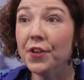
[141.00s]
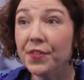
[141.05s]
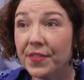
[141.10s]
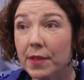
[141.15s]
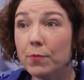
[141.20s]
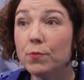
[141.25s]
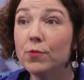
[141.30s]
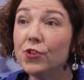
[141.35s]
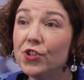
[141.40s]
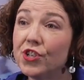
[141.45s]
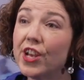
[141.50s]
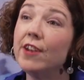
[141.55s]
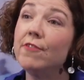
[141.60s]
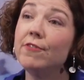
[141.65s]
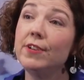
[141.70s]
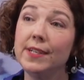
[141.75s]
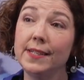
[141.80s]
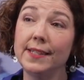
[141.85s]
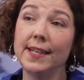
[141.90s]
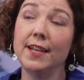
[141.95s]
they will
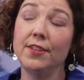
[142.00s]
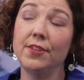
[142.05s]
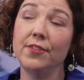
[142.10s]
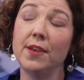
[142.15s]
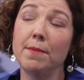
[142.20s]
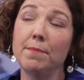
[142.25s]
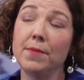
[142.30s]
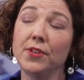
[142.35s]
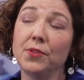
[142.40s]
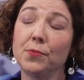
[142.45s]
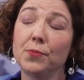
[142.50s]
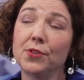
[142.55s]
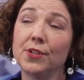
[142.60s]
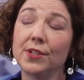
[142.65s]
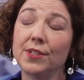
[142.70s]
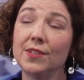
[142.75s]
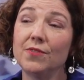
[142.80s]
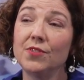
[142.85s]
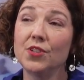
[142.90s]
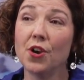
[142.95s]
generally say that their most
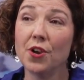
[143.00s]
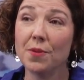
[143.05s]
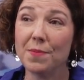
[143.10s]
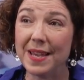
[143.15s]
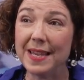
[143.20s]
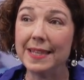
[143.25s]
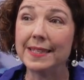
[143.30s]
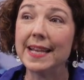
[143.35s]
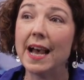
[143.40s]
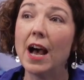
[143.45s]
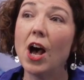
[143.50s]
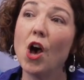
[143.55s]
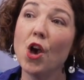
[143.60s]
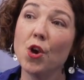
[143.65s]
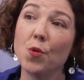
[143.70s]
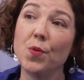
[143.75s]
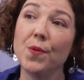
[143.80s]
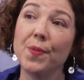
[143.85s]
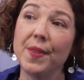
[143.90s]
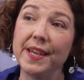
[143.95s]
productive time is at
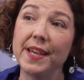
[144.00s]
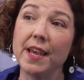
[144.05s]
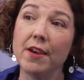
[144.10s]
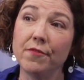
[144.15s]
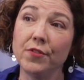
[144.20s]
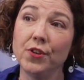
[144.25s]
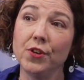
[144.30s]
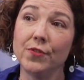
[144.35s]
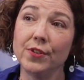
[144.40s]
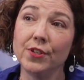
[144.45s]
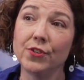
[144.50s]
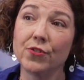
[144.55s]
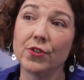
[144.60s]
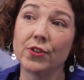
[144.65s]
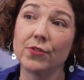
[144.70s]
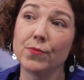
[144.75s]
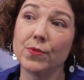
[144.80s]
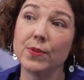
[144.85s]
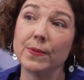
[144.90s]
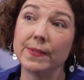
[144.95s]
home when they get fewer
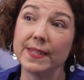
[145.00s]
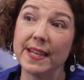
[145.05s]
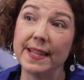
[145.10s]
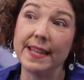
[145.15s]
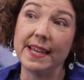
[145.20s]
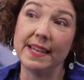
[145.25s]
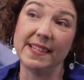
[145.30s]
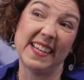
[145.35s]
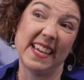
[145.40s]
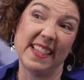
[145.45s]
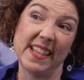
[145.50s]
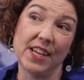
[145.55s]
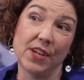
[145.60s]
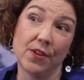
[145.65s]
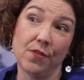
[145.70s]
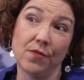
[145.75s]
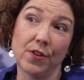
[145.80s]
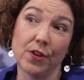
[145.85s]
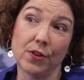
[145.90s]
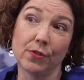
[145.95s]
interruptions and they say they
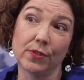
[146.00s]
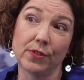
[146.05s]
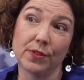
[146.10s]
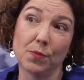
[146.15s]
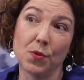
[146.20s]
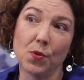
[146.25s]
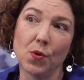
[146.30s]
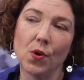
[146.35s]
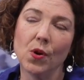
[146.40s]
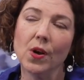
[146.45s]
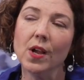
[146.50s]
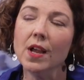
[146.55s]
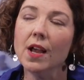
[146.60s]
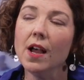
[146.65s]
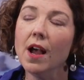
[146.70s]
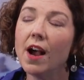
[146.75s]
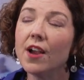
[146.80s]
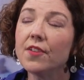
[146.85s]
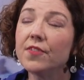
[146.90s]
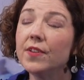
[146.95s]
can focus more.
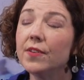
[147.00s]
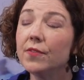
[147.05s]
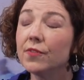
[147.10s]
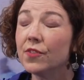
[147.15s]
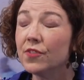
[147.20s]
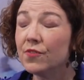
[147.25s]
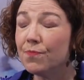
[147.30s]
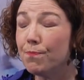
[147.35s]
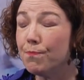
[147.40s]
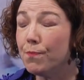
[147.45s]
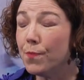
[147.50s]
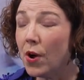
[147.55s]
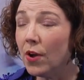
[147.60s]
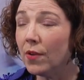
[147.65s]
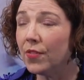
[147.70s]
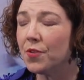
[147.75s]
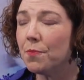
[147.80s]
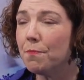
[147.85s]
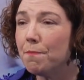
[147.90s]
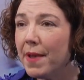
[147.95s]
I think
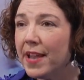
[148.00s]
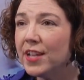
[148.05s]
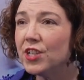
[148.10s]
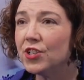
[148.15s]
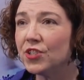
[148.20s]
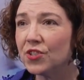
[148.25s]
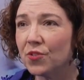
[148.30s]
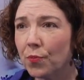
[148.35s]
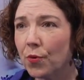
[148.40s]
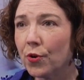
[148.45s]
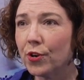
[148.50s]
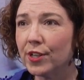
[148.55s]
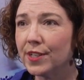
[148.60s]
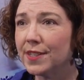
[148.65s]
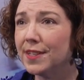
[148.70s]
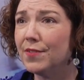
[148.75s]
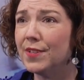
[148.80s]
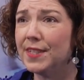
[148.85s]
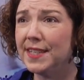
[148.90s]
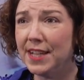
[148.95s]
the measures of
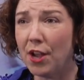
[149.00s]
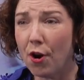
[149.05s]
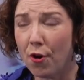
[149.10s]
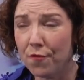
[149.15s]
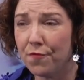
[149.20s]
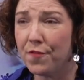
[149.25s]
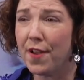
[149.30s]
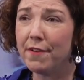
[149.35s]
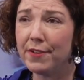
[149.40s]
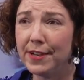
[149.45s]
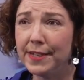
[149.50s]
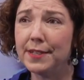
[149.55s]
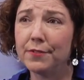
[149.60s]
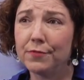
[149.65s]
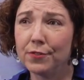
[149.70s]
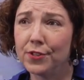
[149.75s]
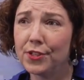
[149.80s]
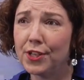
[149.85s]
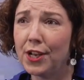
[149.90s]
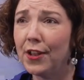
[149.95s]
productivity are very
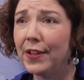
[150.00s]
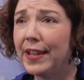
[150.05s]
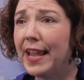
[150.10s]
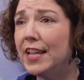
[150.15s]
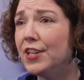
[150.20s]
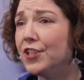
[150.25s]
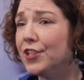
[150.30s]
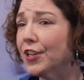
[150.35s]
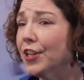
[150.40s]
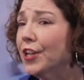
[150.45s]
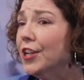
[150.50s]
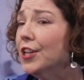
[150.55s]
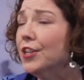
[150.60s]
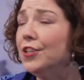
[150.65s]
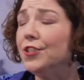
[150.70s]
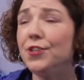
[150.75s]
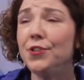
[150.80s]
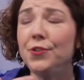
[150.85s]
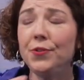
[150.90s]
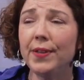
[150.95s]
different to location.
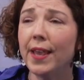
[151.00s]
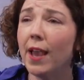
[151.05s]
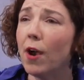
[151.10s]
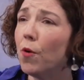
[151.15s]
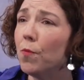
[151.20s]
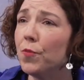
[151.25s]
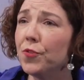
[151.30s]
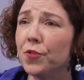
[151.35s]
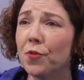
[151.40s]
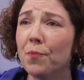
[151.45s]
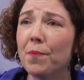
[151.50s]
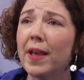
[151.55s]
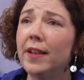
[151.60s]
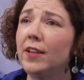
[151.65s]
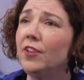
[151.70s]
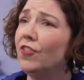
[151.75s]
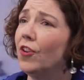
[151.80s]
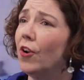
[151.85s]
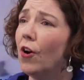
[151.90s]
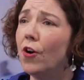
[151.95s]
Do you get on with your
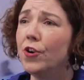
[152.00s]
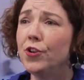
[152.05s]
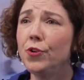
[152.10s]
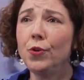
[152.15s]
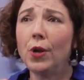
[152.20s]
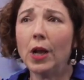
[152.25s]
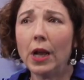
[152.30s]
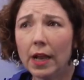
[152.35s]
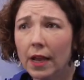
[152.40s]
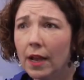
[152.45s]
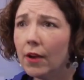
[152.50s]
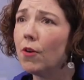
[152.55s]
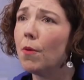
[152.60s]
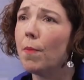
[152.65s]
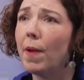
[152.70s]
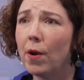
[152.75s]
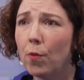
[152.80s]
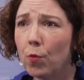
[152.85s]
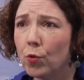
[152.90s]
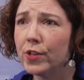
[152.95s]
manager? Are you clear
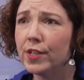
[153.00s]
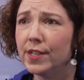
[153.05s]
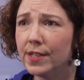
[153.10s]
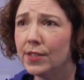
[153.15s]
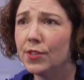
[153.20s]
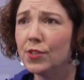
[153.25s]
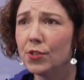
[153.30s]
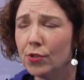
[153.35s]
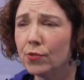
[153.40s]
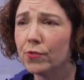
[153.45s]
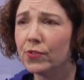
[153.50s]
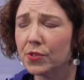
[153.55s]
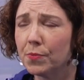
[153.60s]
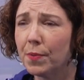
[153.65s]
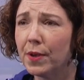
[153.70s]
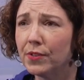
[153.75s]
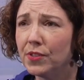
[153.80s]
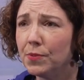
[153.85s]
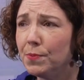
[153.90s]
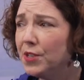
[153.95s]
about what it is that you're
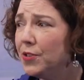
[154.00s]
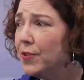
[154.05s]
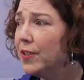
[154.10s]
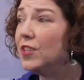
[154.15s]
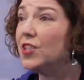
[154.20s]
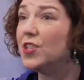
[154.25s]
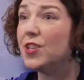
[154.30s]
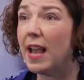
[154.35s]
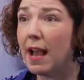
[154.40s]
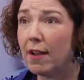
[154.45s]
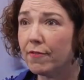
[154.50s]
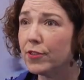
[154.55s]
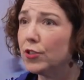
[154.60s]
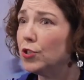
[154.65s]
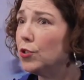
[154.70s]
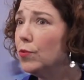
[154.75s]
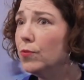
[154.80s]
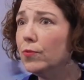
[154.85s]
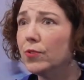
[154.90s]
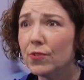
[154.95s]
supposed to be doing? Do you have the
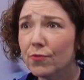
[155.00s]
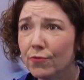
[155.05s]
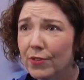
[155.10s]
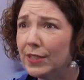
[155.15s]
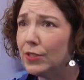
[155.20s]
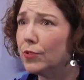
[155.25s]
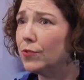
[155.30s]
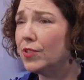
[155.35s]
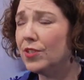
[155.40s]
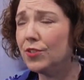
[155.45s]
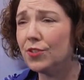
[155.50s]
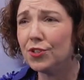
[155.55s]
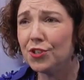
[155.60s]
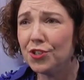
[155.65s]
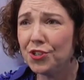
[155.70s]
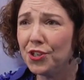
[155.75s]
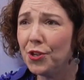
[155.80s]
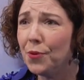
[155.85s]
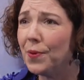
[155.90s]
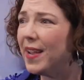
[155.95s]
tools and resources to
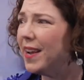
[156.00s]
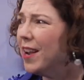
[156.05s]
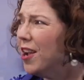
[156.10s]
do it?